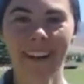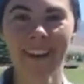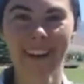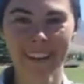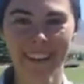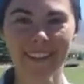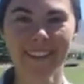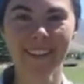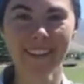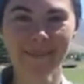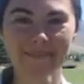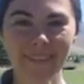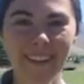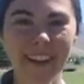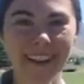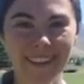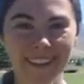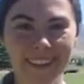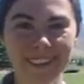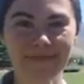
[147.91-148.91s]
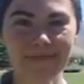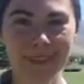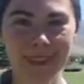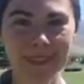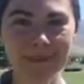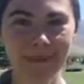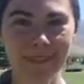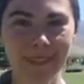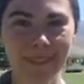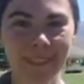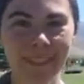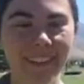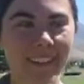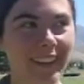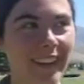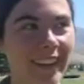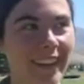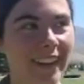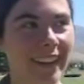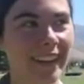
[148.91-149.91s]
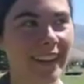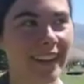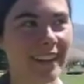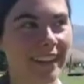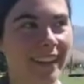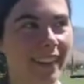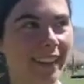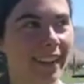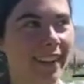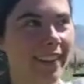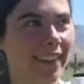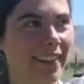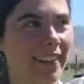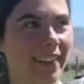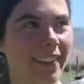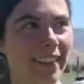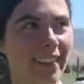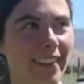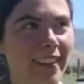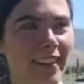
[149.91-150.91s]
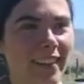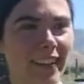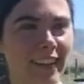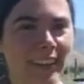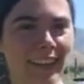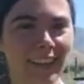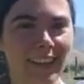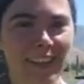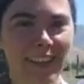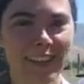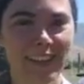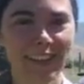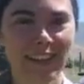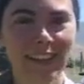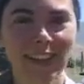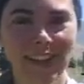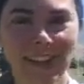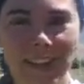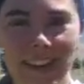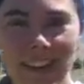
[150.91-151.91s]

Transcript: lot of competitive people. Doll. No,